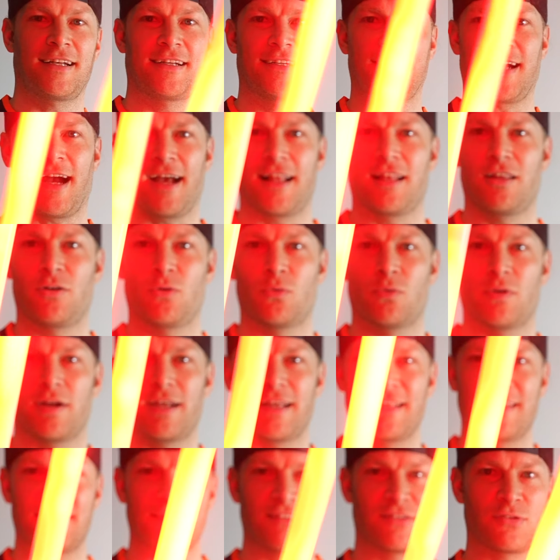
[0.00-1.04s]
Kylo
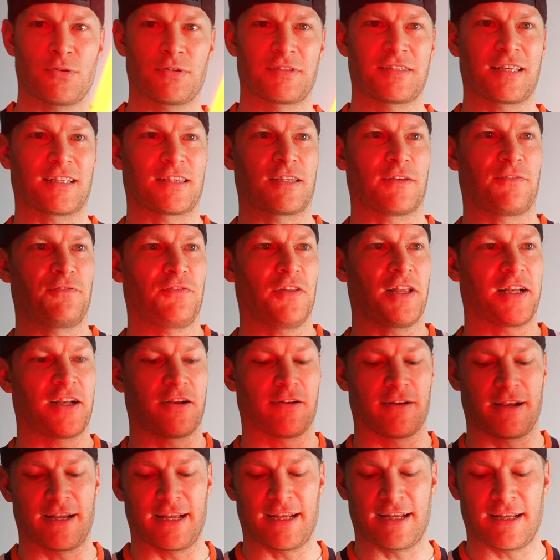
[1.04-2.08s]
Ren, so it's got the
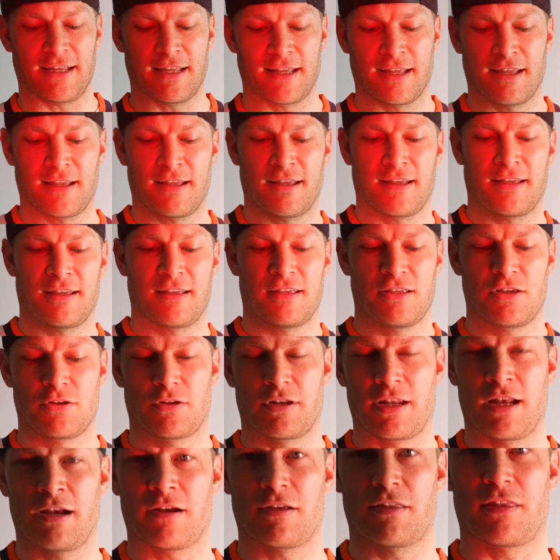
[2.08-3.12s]
flickering. You
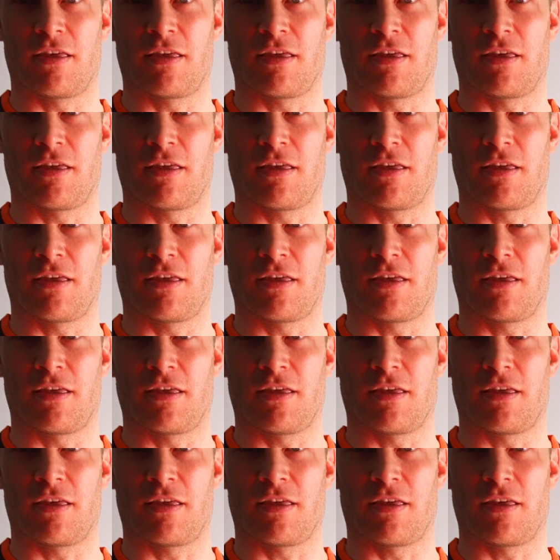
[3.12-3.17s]
can hear